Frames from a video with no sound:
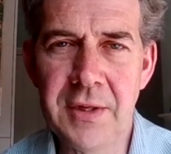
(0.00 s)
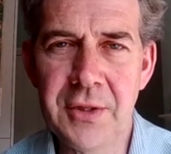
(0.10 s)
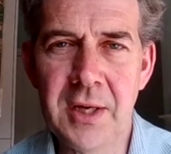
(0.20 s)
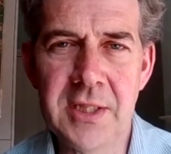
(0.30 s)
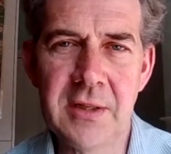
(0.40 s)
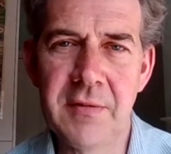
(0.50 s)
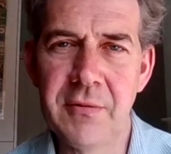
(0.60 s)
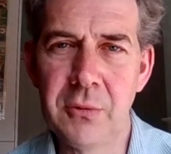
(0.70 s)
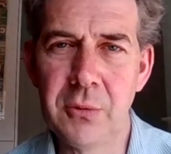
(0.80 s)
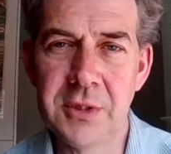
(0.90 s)
of interest
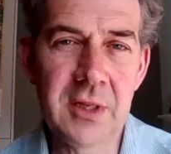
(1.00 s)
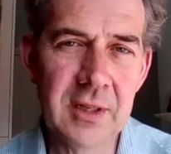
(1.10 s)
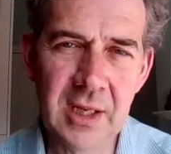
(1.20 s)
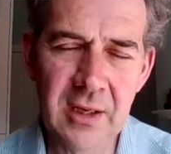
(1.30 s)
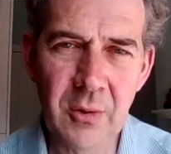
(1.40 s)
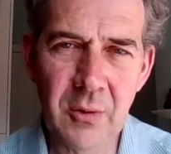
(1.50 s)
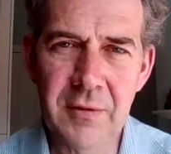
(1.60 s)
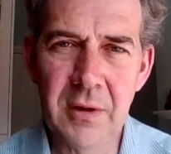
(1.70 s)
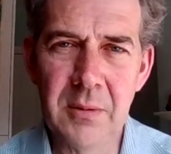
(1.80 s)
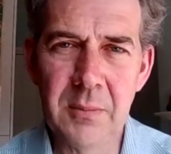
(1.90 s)
for Turkey or
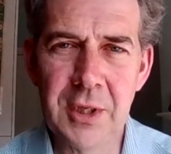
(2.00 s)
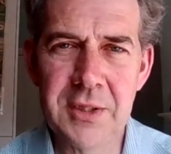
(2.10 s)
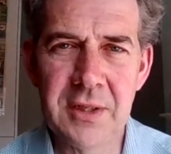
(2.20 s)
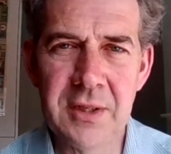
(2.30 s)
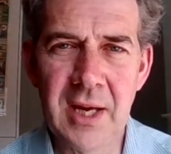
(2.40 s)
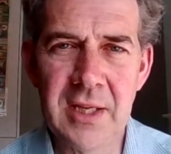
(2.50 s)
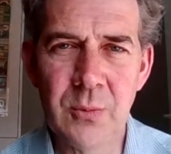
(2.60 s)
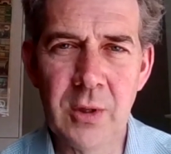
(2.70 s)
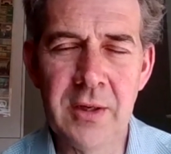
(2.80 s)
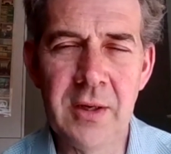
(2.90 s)
for President
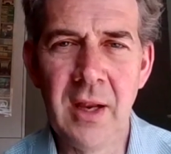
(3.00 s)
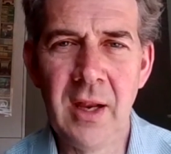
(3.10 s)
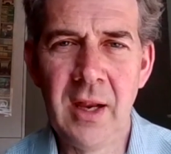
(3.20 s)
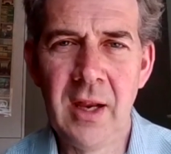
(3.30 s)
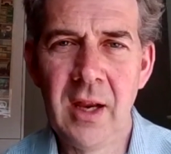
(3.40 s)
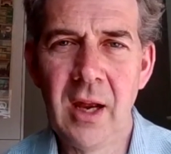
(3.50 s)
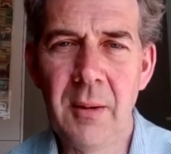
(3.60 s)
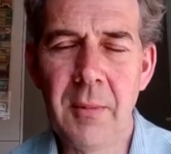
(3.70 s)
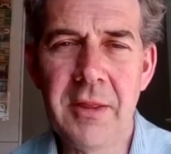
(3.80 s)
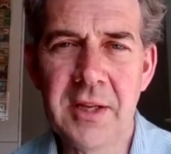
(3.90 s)
Erdogan.
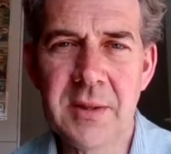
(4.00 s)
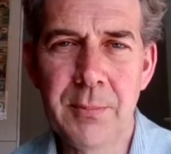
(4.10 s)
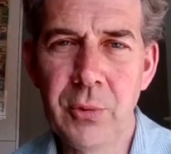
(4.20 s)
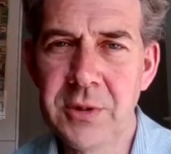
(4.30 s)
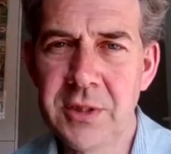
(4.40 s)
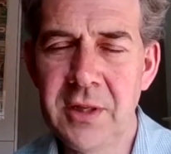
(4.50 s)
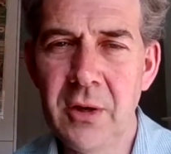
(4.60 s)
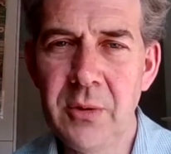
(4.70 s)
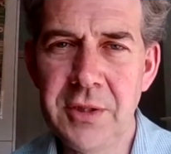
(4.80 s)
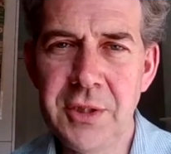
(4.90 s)
Um, I think it's important to
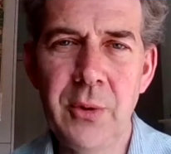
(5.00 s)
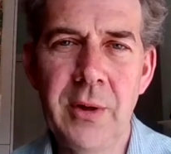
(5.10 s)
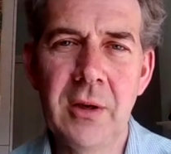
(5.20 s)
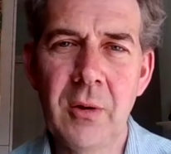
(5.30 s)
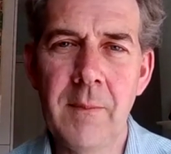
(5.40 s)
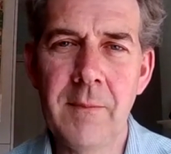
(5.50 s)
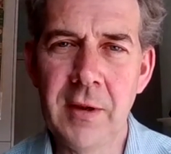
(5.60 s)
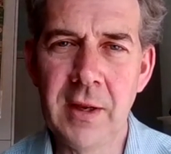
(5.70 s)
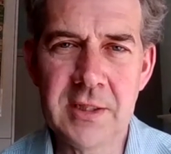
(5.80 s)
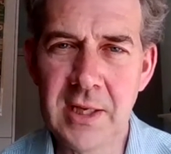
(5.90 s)
note that during the
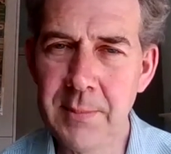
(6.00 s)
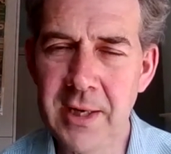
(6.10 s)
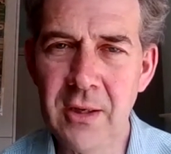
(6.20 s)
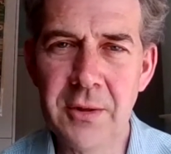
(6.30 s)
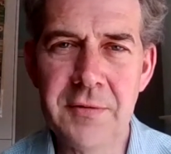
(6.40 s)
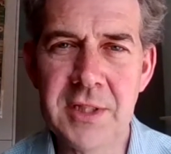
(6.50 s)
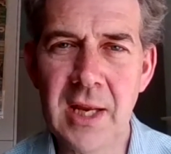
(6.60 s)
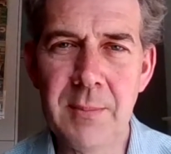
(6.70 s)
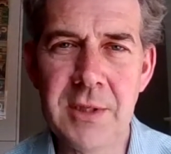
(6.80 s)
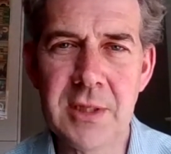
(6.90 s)
conflict, he made a lot of
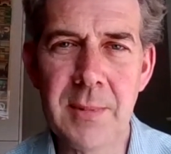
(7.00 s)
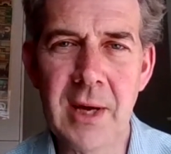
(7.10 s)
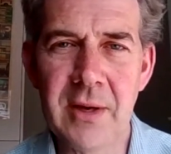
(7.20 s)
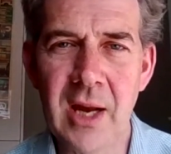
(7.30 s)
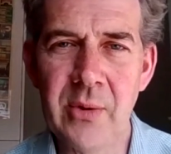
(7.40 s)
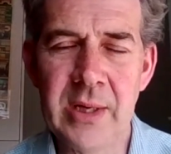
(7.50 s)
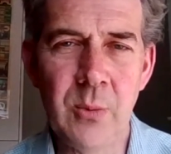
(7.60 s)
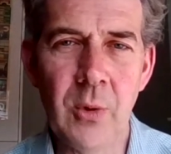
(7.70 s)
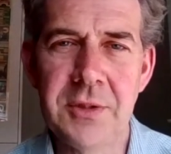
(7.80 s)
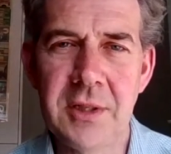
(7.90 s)
statements about how
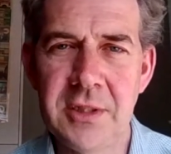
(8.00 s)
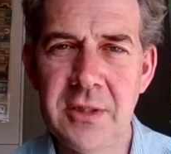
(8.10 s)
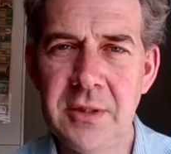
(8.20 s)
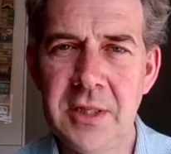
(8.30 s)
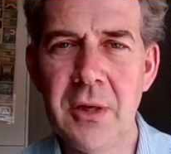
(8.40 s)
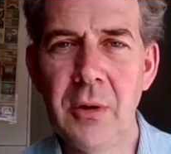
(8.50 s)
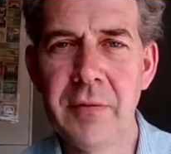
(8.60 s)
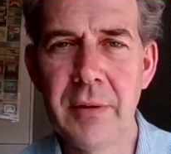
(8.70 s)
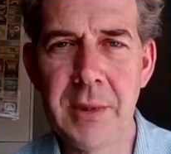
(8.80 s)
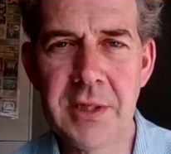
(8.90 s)
he wanted to
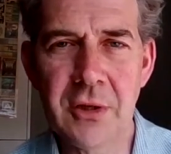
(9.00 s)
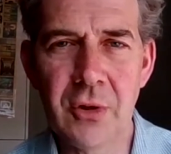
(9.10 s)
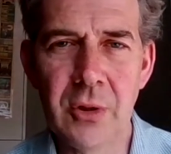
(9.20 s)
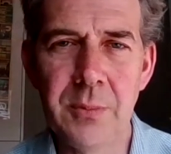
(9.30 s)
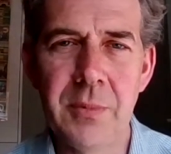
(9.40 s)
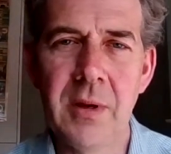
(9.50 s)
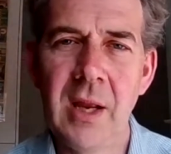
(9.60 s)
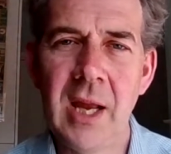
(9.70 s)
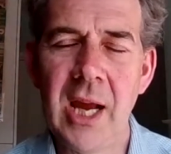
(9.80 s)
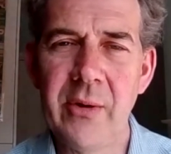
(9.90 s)
dissolve the Minsk group,
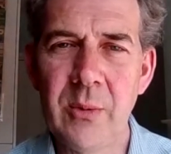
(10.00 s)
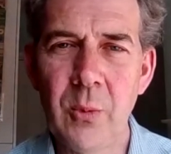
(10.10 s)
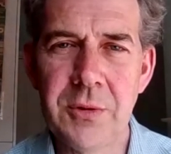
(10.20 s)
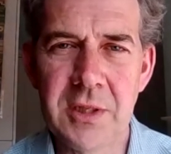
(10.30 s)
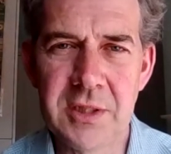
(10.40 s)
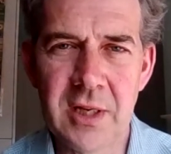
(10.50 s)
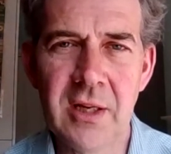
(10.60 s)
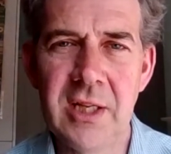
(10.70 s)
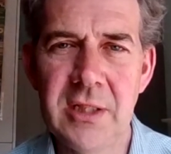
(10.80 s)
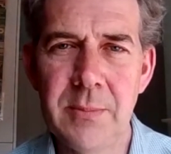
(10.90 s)
how he wanted
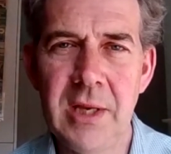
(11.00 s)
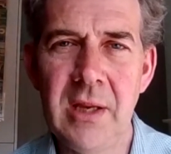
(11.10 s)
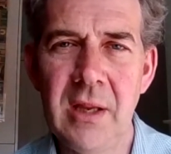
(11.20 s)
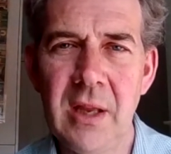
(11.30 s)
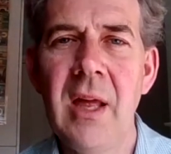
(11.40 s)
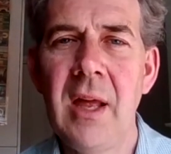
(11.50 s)
Turkey to be